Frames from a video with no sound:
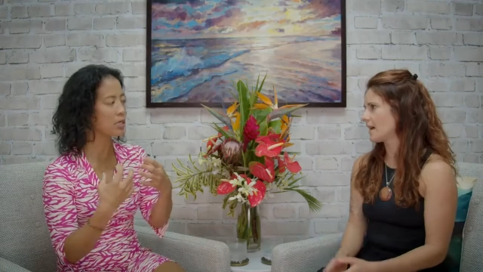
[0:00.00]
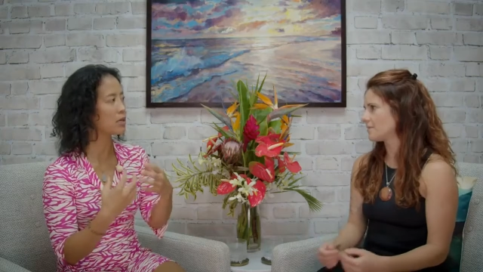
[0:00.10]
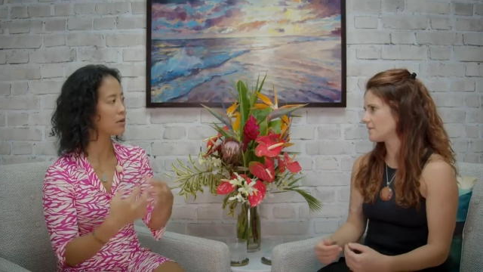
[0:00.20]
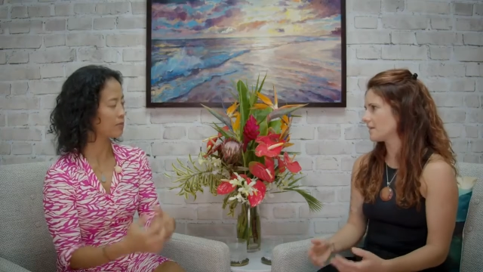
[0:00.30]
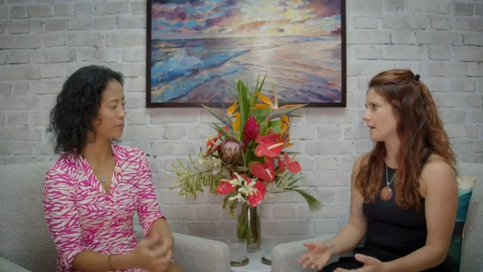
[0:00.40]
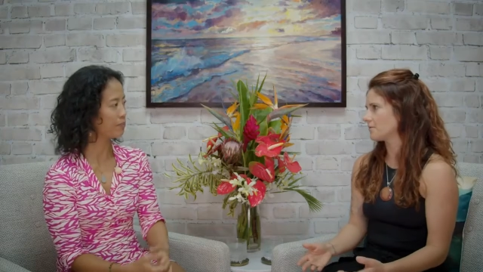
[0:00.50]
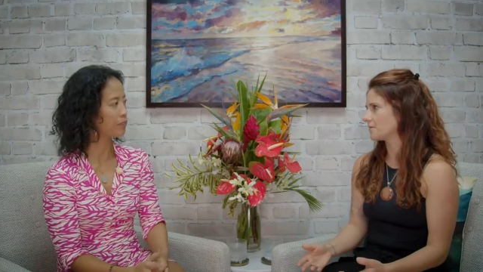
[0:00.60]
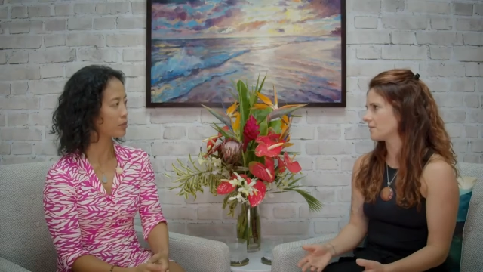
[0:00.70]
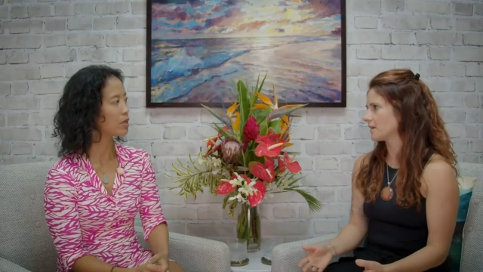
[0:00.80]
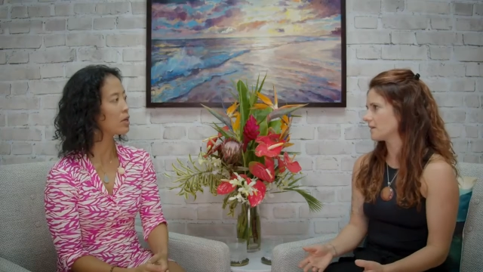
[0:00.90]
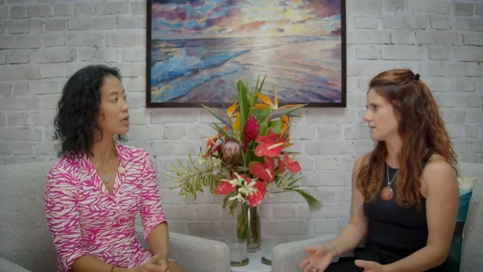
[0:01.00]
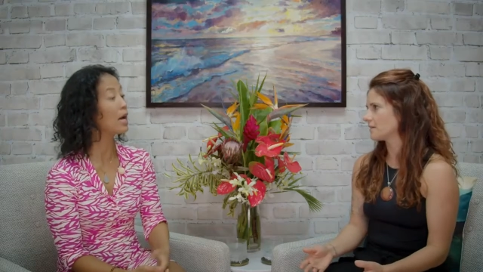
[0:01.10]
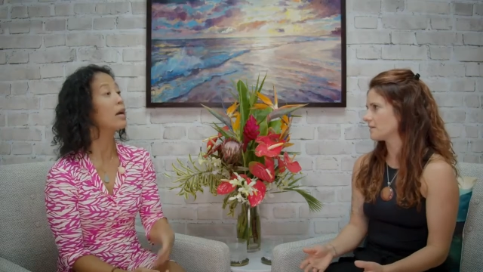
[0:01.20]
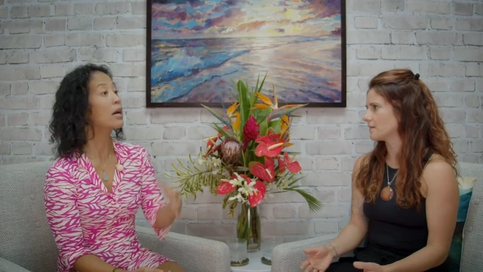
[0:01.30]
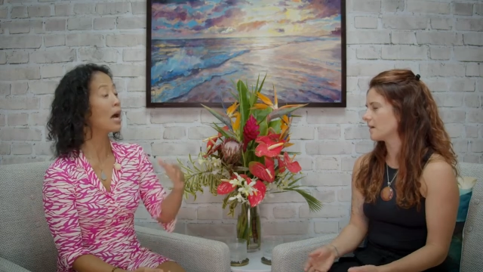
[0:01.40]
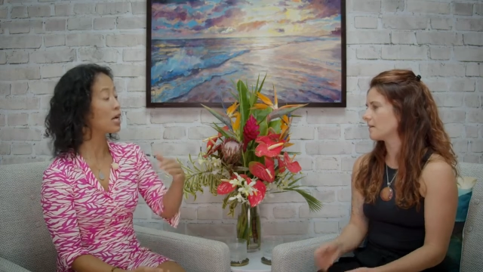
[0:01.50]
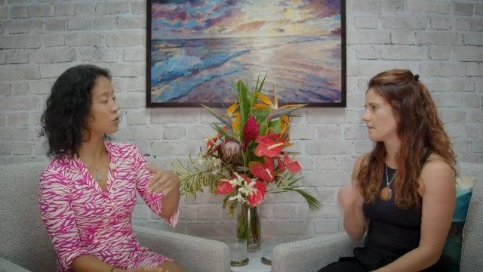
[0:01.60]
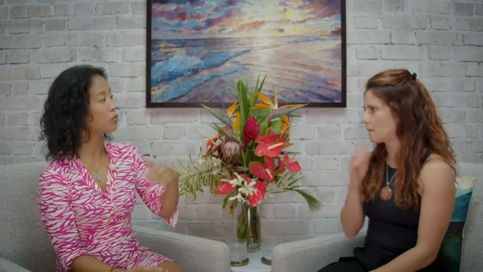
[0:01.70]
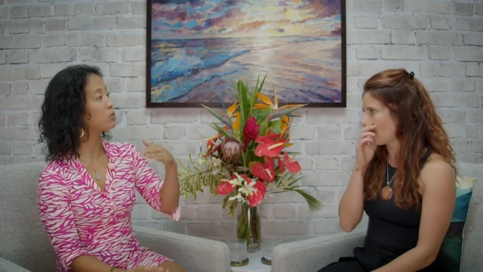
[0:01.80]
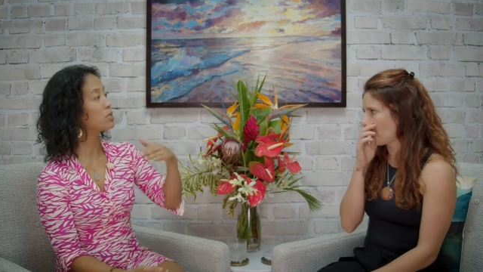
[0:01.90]
Speaker 1: it happens naturally, right? Yeah, yeah,
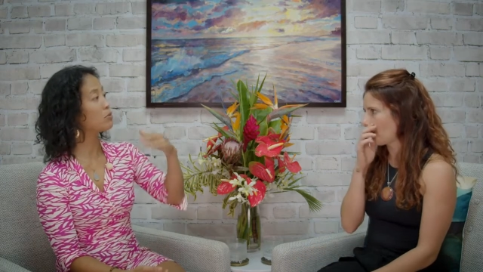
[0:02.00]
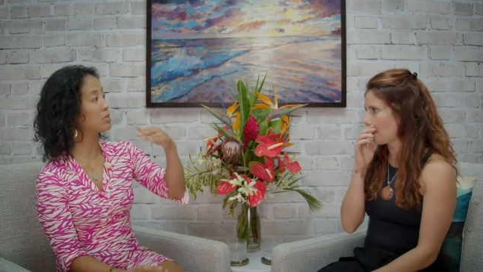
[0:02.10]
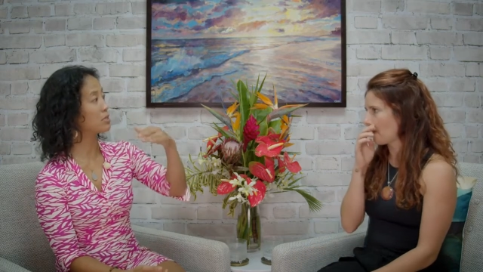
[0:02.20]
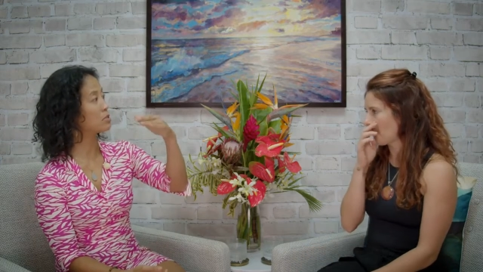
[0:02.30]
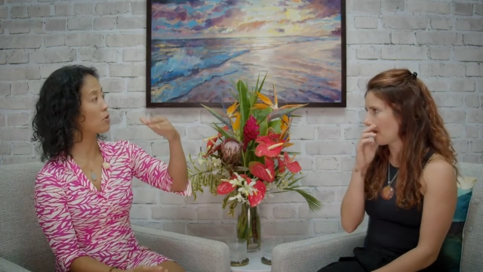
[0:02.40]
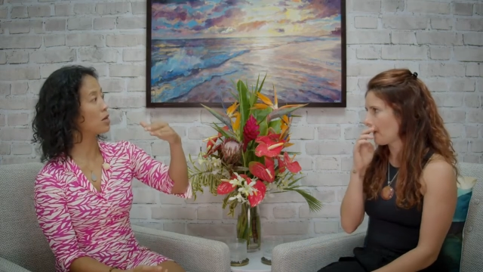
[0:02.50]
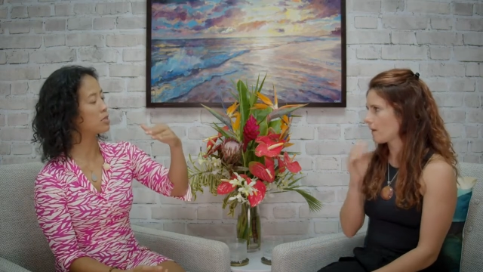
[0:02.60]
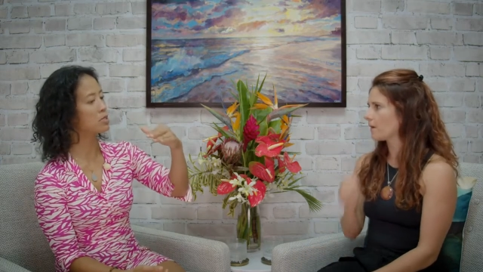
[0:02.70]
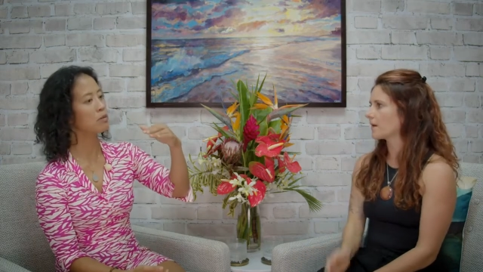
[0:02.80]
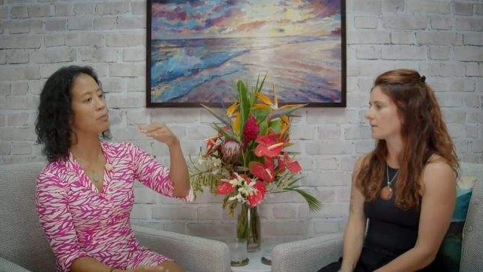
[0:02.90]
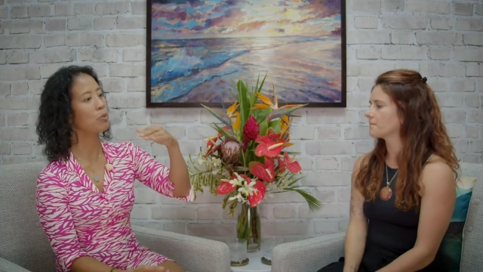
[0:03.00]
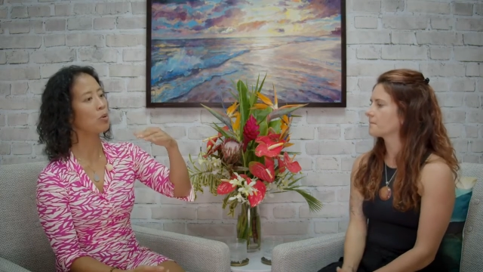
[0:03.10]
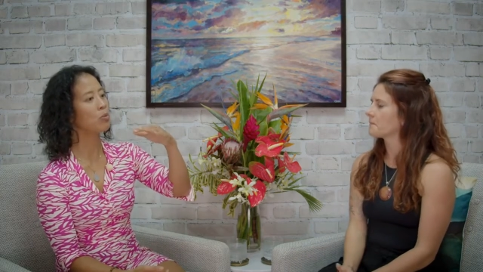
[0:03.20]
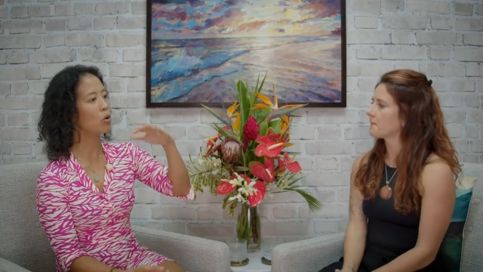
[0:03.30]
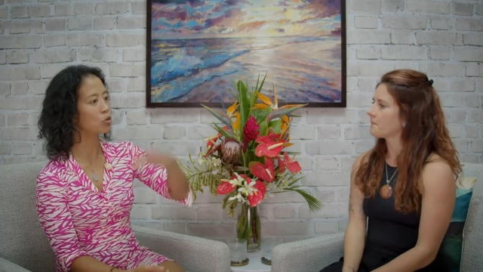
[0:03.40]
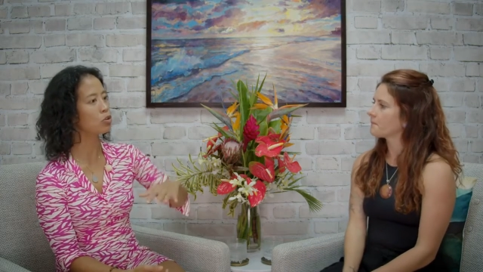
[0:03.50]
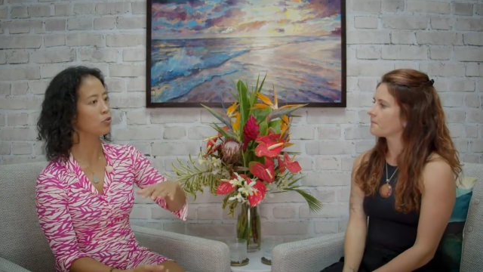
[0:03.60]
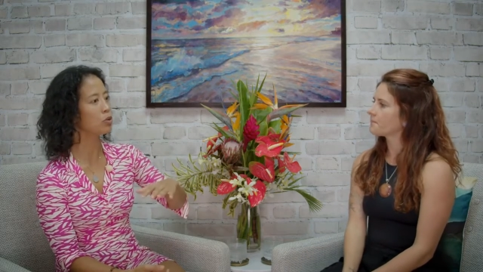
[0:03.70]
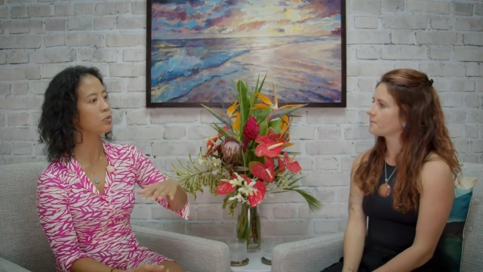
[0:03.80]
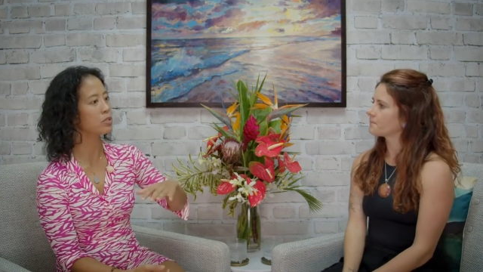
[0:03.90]
as your frequency resonance rises. Okay. But what will hold your
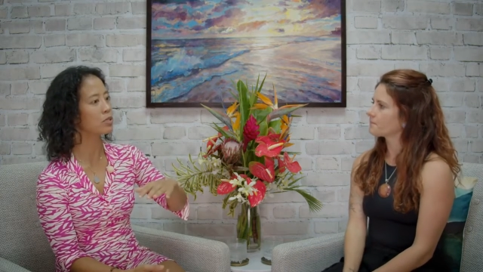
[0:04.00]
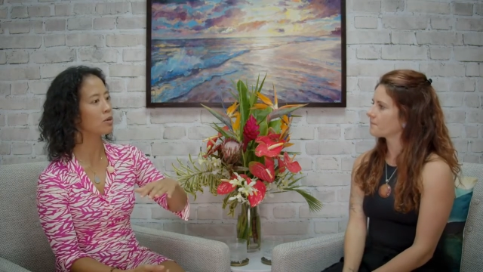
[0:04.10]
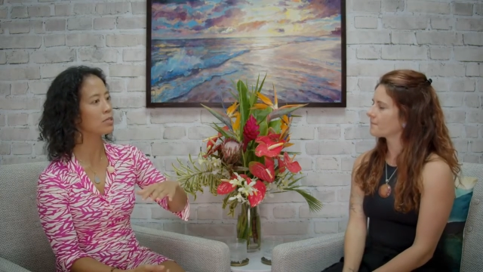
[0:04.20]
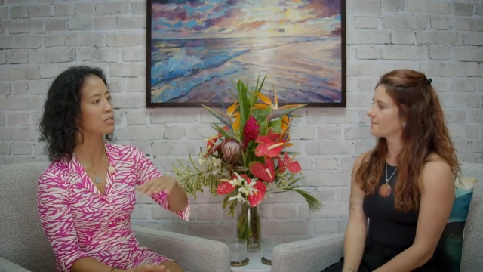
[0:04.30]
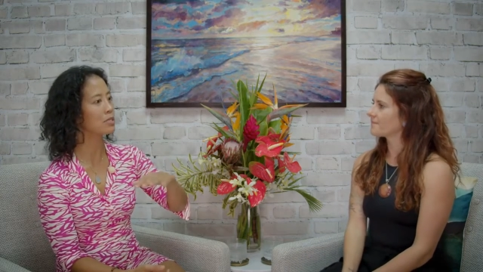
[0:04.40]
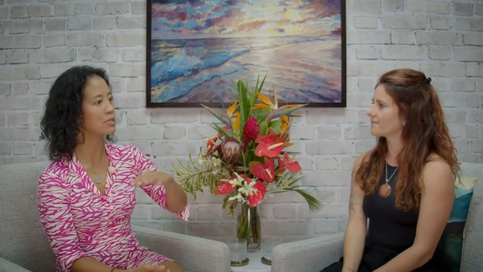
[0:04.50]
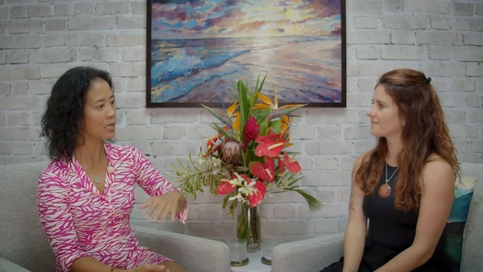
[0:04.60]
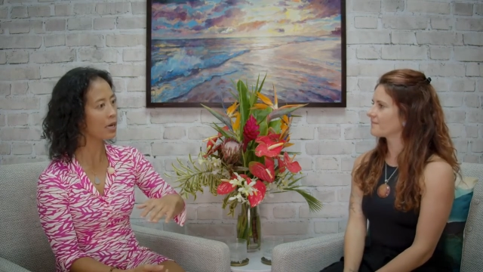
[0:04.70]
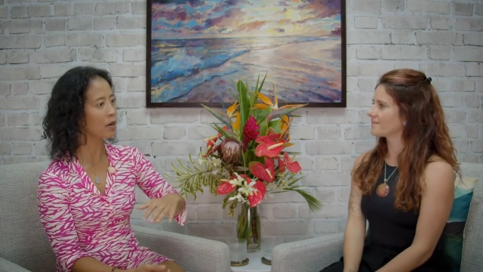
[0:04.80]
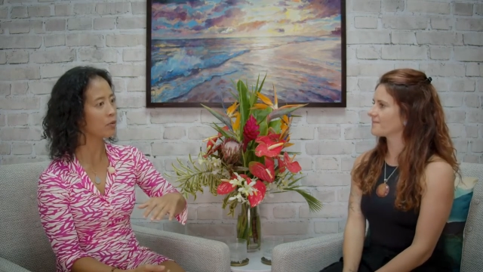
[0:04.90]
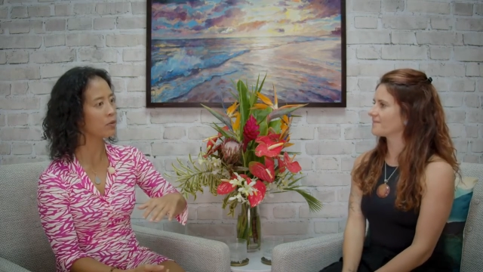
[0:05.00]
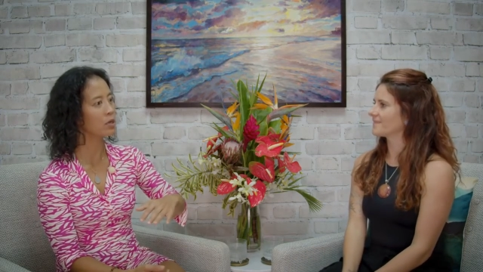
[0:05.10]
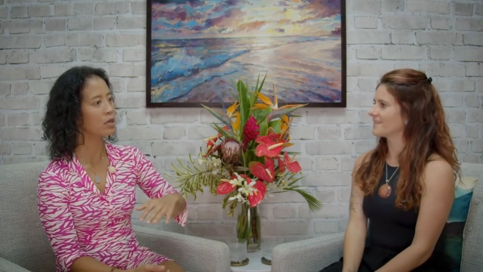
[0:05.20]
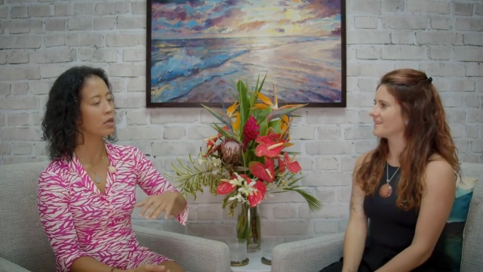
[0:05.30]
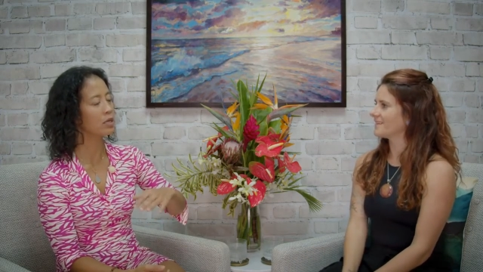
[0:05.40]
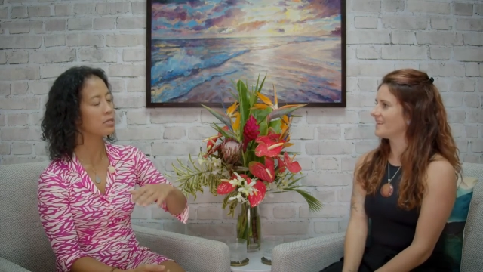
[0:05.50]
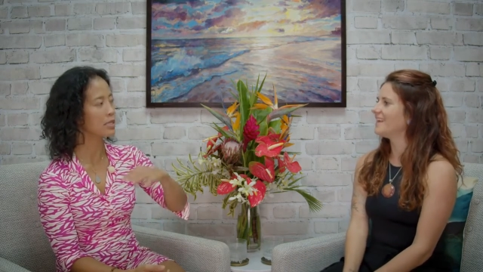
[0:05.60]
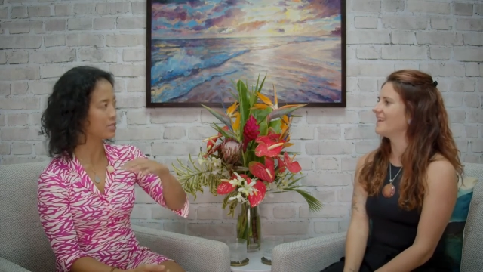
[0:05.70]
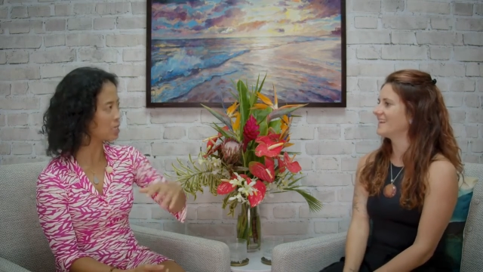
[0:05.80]
frequency resonance down is the